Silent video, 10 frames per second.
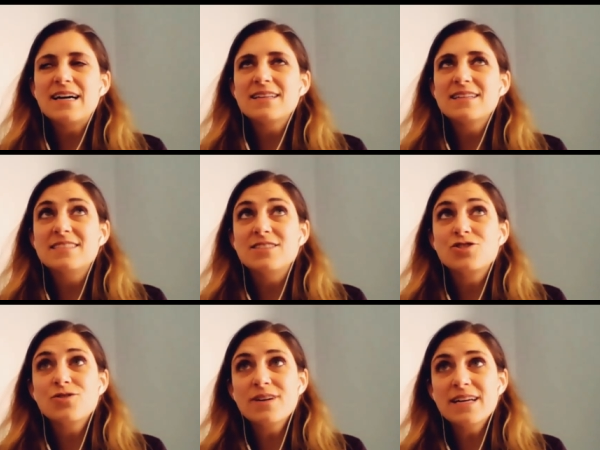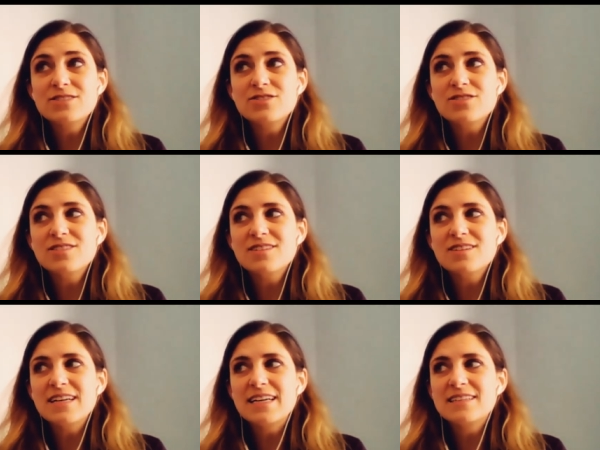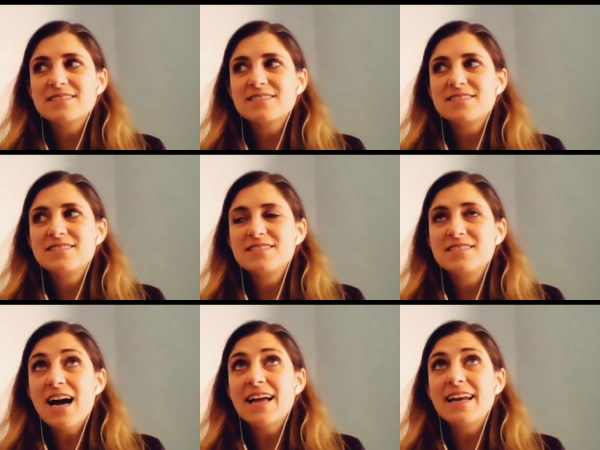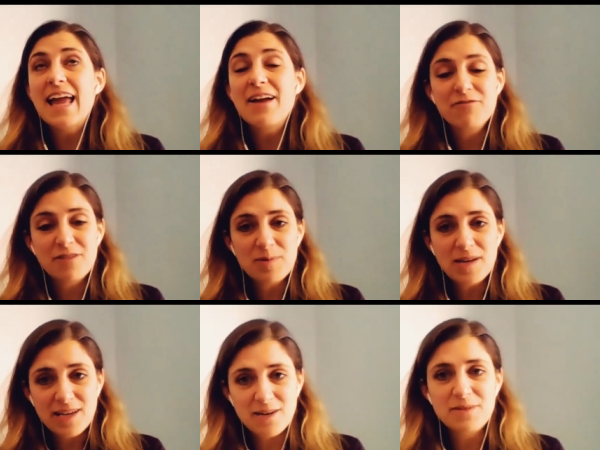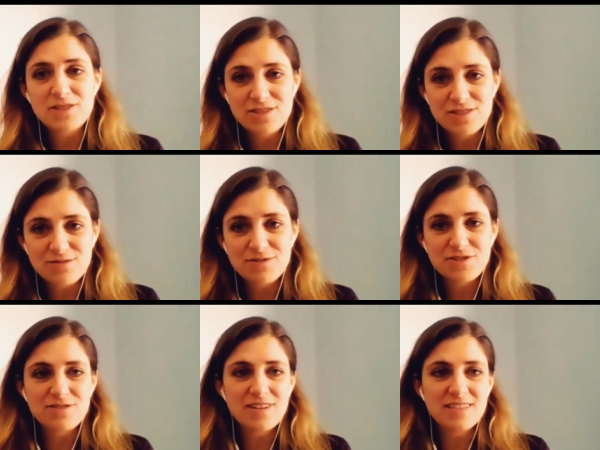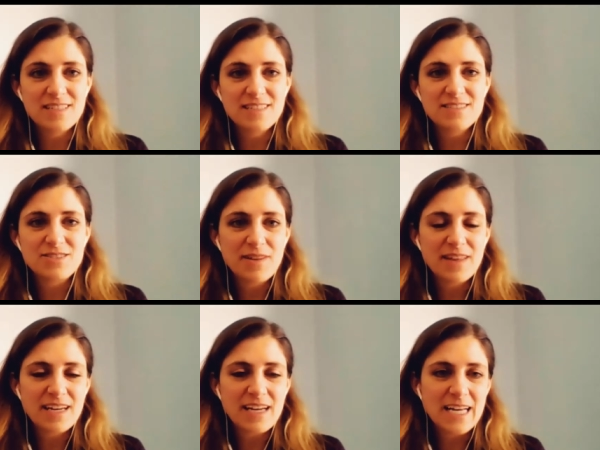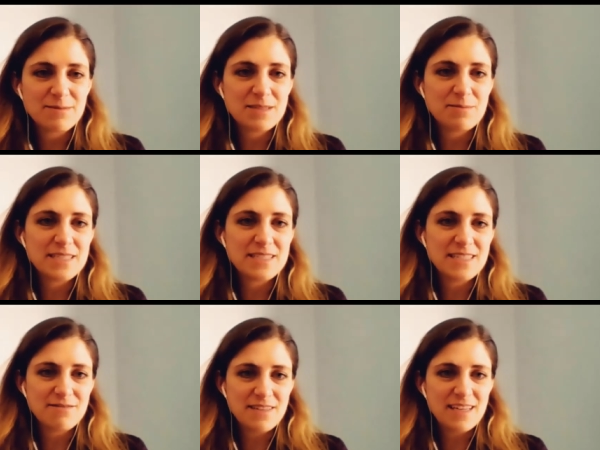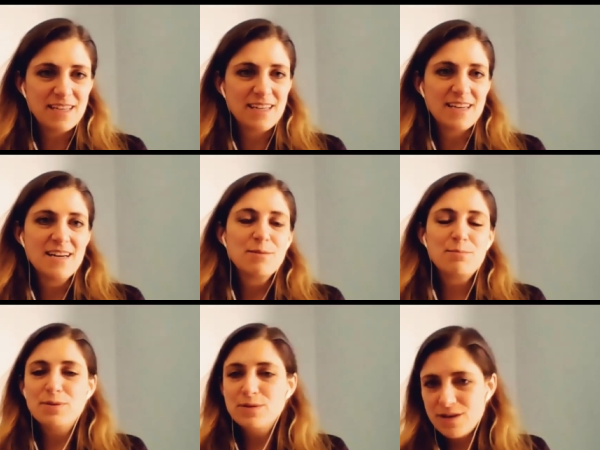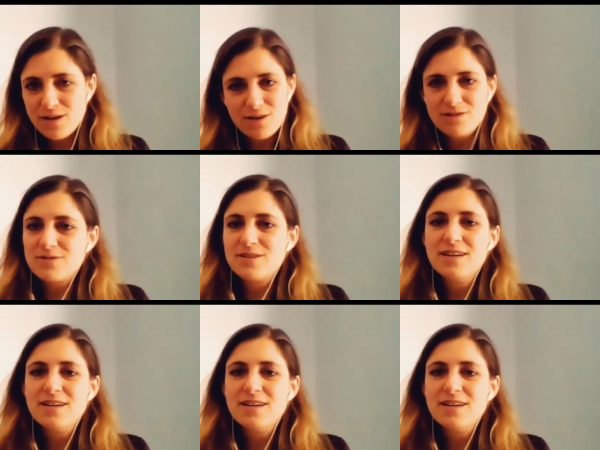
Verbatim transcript: Let's see. Short answer is not everybody commissions original content. So I think IMDb TV, Pluto,